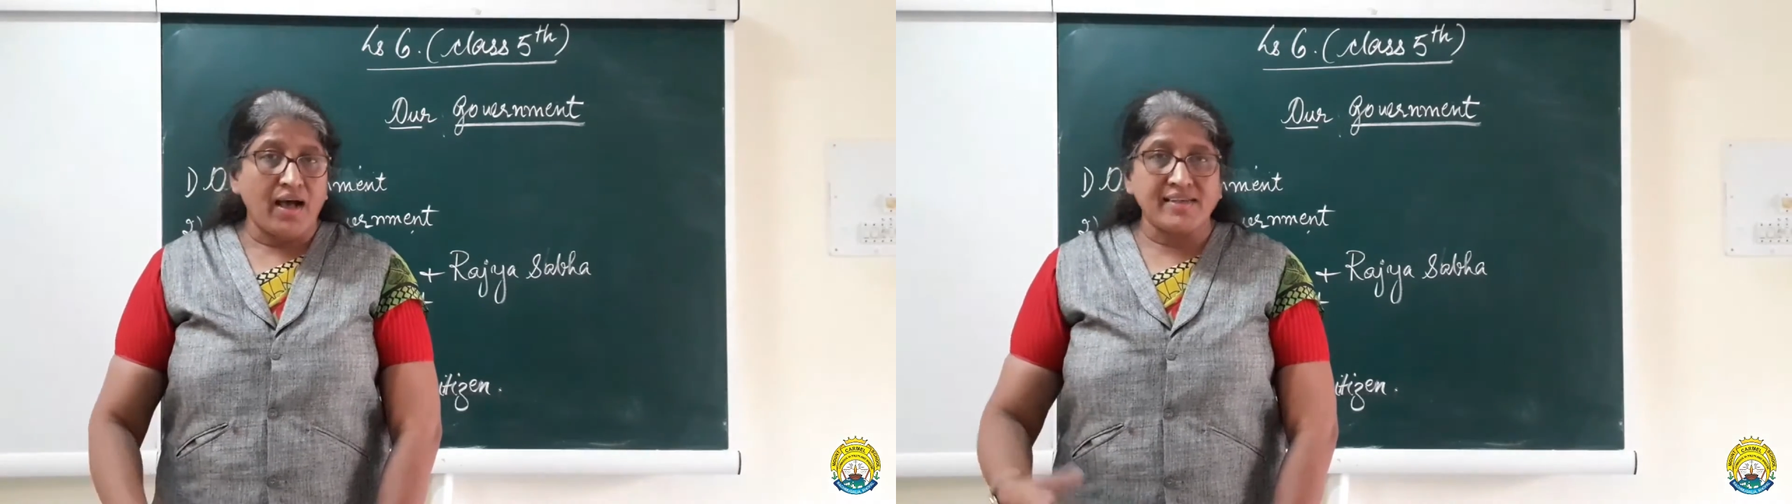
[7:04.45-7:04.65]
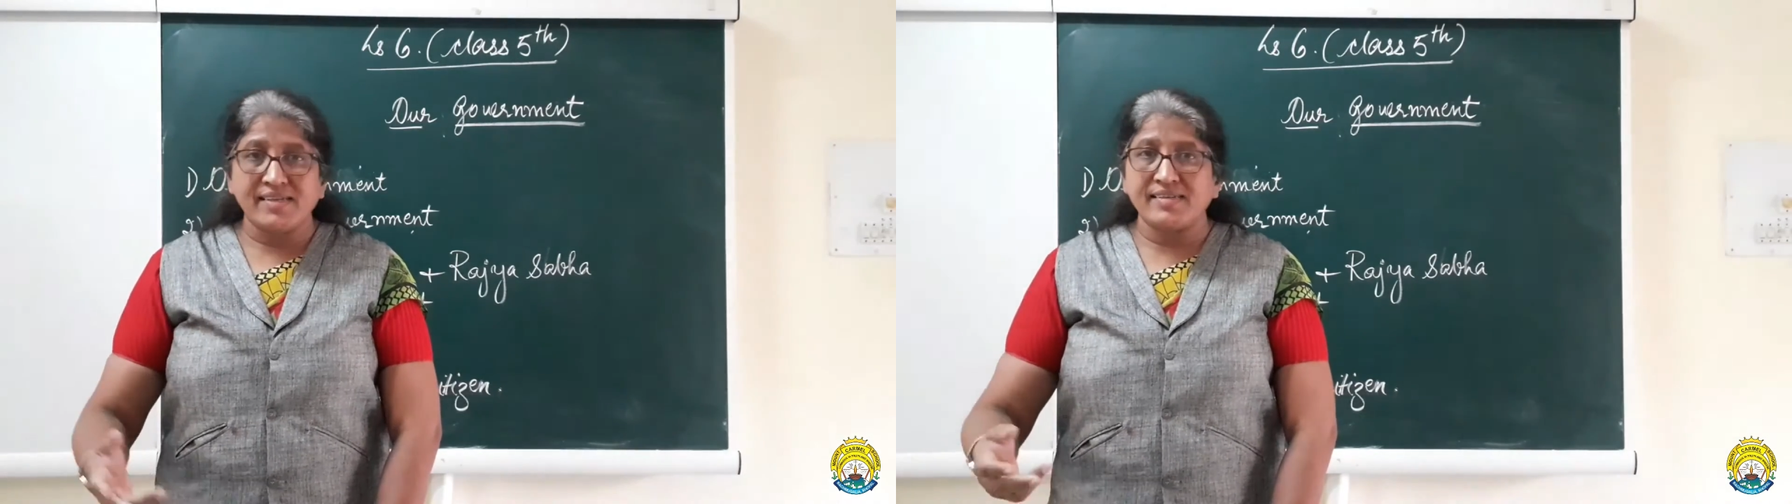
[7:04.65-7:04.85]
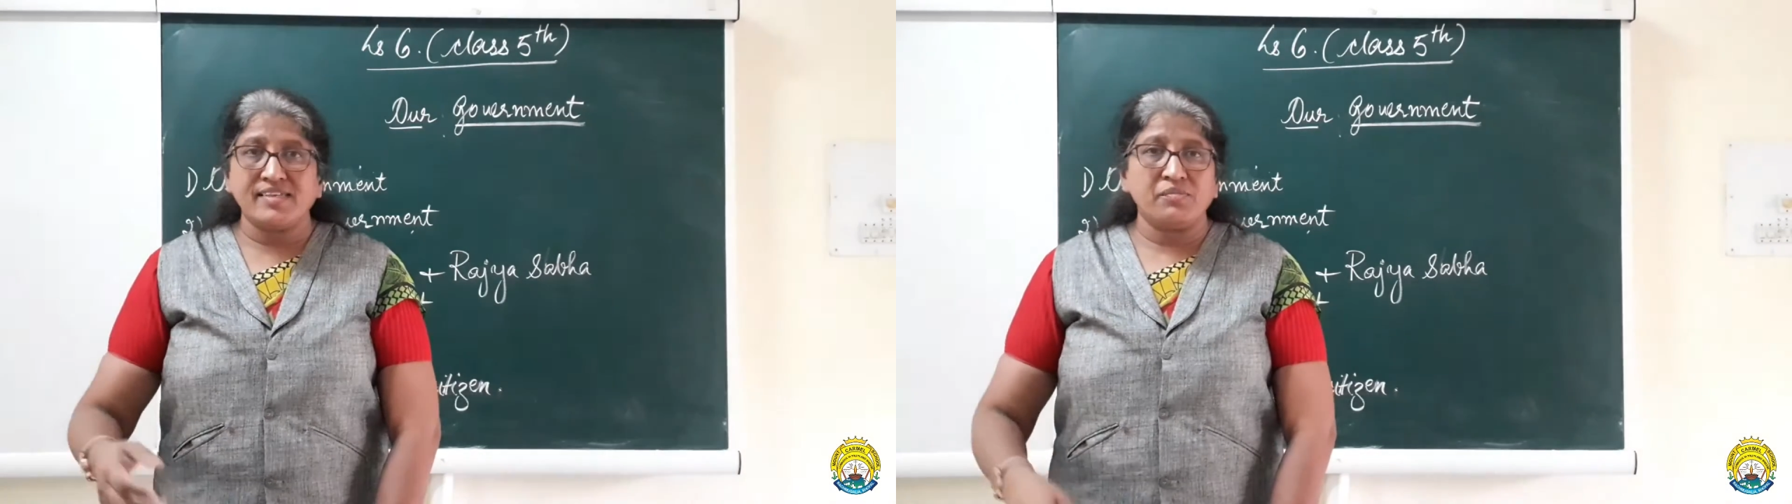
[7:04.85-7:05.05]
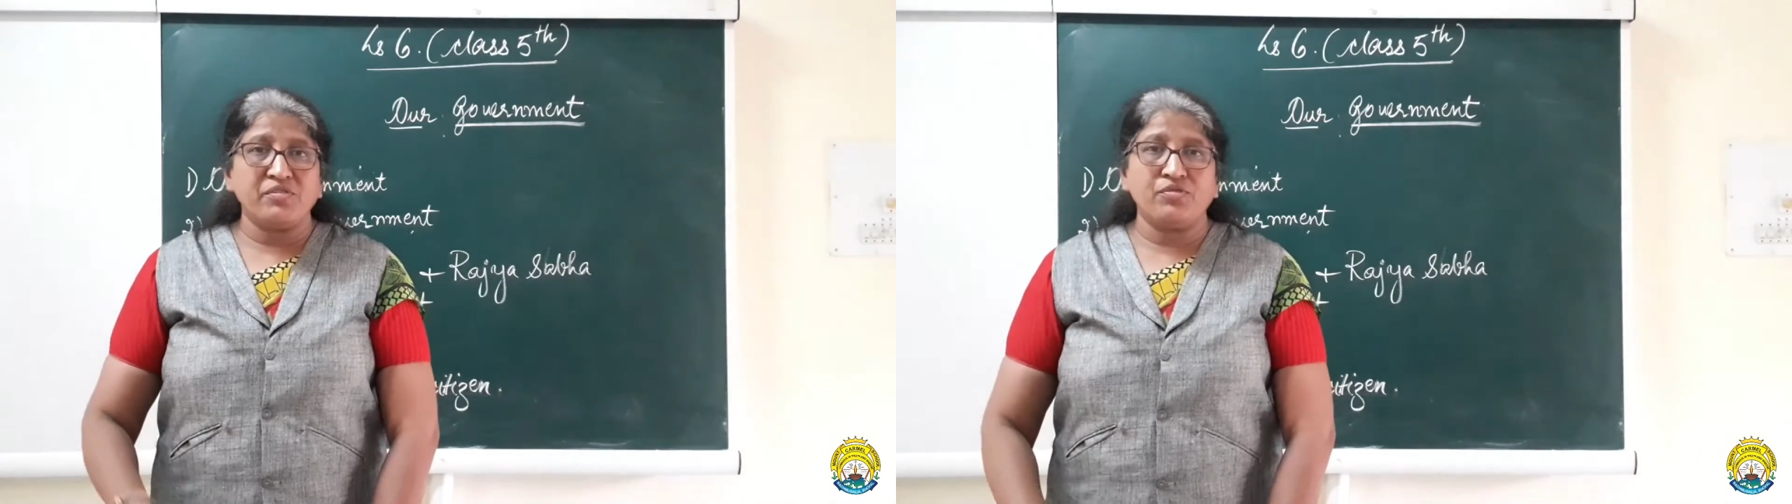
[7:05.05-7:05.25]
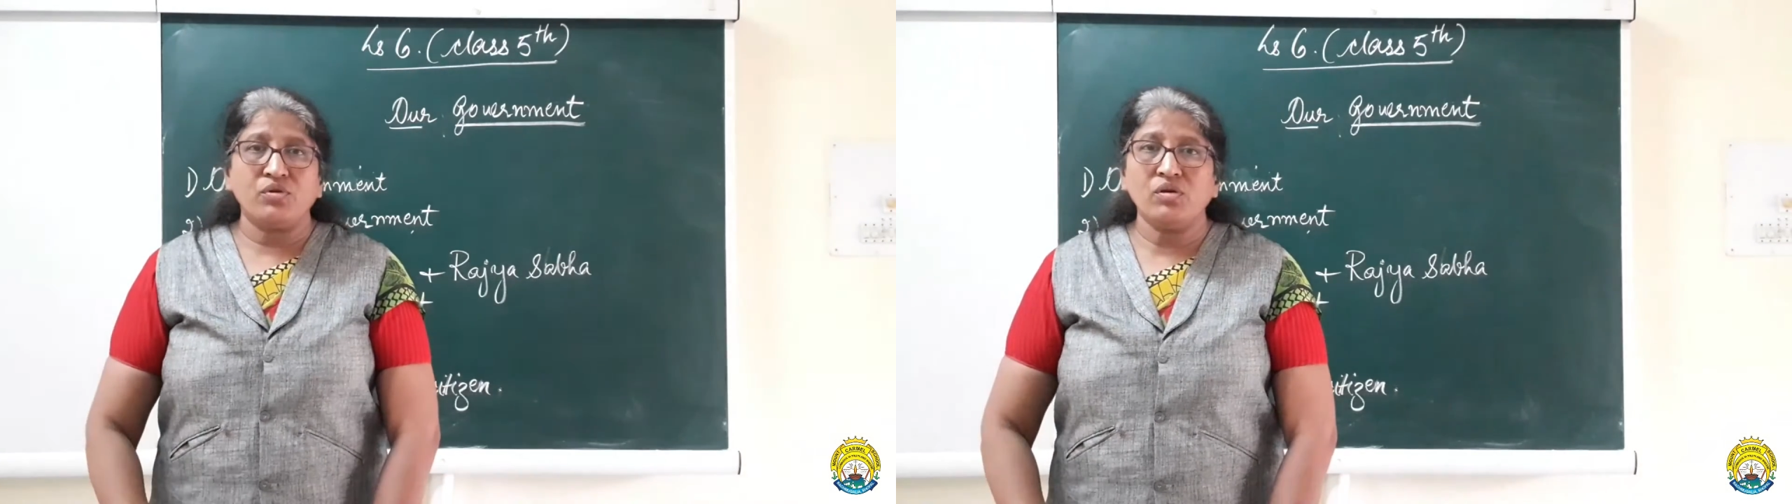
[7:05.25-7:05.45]
As I said
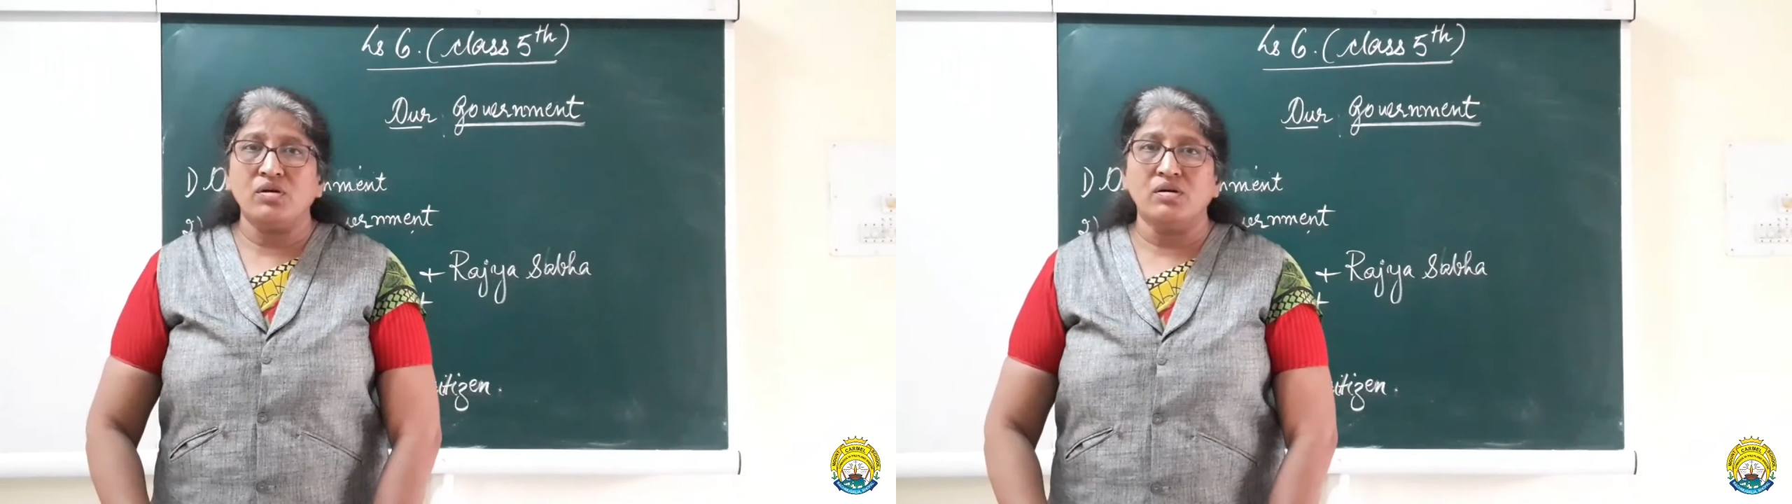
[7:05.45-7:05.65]
before,